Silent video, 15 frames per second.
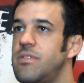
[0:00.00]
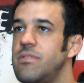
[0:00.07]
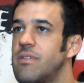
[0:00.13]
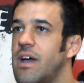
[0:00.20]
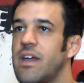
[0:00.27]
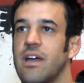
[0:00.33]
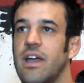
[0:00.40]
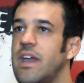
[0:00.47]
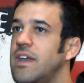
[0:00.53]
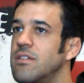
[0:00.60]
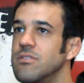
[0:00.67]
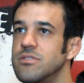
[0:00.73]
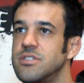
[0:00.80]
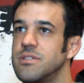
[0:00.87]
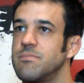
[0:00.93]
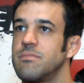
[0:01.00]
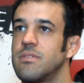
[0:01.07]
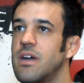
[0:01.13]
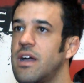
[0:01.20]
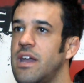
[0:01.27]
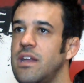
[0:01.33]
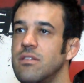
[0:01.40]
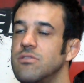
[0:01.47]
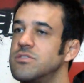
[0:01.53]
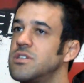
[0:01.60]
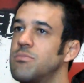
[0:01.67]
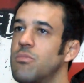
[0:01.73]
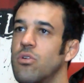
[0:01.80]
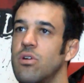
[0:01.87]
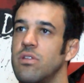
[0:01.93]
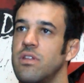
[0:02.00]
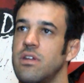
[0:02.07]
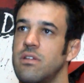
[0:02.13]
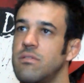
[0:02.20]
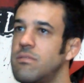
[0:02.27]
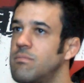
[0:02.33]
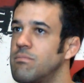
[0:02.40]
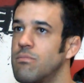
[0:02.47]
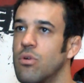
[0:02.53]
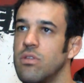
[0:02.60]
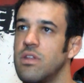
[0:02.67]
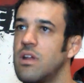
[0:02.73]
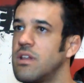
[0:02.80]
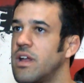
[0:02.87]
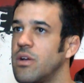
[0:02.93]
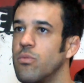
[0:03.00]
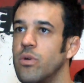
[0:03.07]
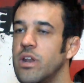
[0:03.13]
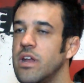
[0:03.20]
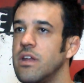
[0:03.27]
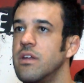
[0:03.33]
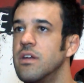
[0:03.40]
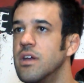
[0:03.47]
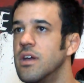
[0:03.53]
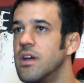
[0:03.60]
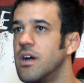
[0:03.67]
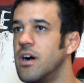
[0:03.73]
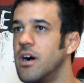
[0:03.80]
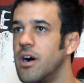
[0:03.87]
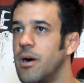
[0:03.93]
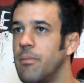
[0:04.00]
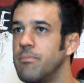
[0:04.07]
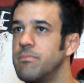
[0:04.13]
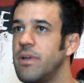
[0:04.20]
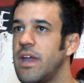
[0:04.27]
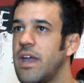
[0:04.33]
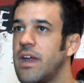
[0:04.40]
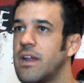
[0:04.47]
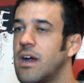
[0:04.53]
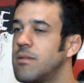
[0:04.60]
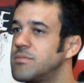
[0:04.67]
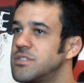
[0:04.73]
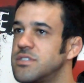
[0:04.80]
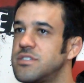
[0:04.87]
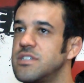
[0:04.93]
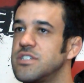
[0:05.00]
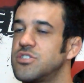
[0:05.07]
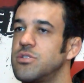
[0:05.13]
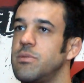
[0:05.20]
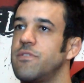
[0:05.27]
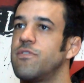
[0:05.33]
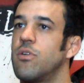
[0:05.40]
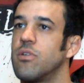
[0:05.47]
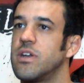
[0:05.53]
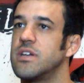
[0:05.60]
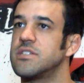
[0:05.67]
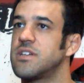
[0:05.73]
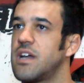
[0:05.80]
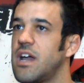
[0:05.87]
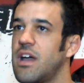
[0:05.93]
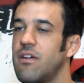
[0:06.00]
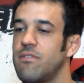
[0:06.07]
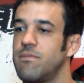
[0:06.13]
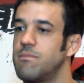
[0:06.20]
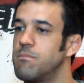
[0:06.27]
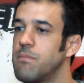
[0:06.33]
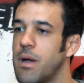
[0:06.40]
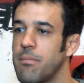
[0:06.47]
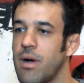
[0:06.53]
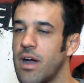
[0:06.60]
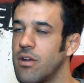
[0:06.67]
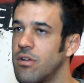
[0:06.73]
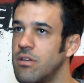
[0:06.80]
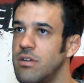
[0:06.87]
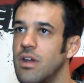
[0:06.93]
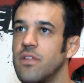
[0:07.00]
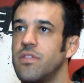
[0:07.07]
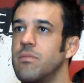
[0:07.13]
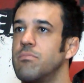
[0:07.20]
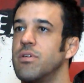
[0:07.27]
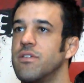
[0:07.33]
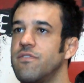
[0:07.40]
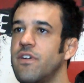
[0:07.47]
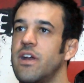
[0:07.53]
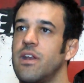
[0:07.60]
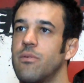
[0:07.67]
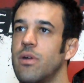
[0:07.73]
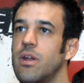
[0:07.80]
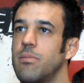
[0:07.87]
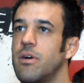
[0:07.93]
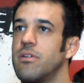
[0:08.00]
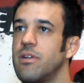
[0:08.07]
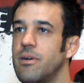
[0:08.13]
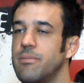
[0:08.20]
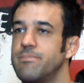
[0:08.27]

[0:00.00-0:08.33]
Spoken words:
I hate losing. I hate losing more than I like winning, and I'm just extremely focused. I have my mind on nothing but fighting right about now.